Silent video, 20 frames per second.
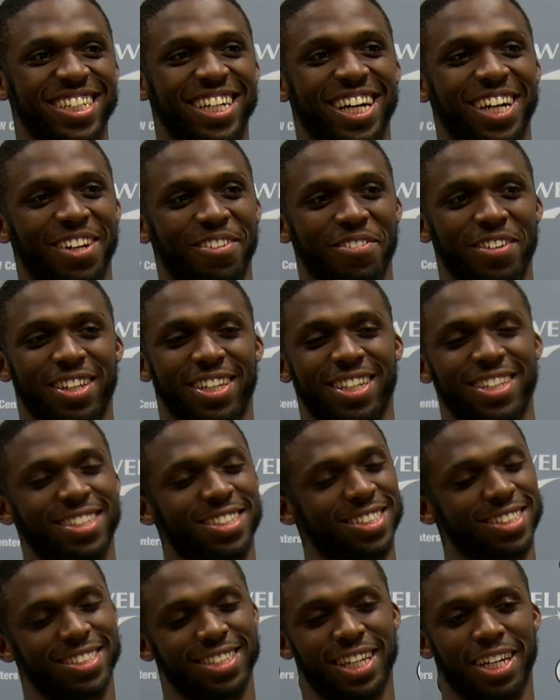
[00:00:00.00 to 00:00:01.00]
I don't really
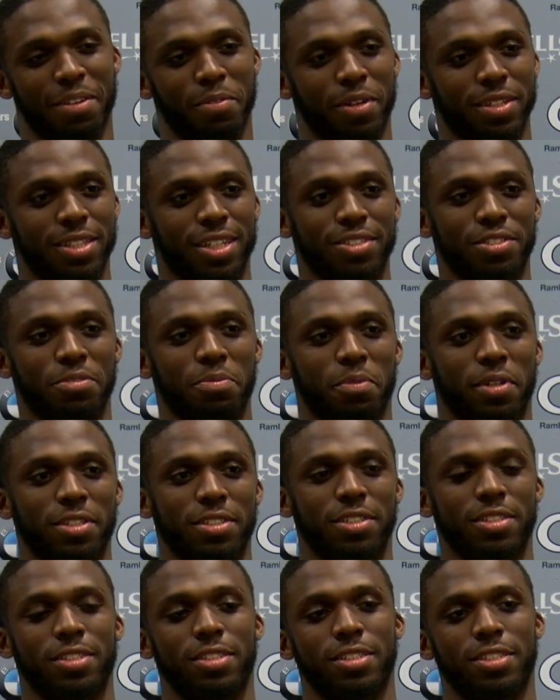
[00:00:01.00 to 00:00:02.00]
think about that too much.